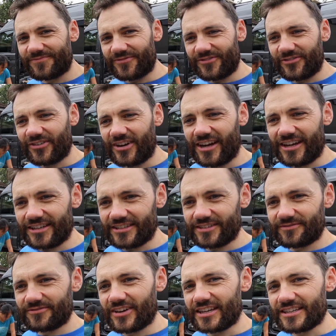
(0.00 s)
fan
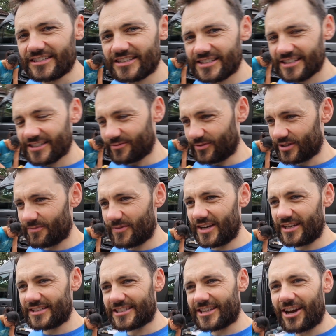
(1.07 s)
vents, which
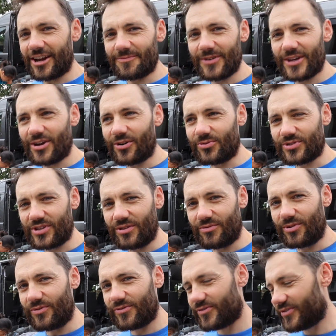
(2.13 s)
means cutting big holes in the
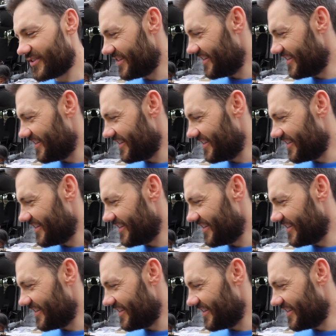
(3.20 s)
roof,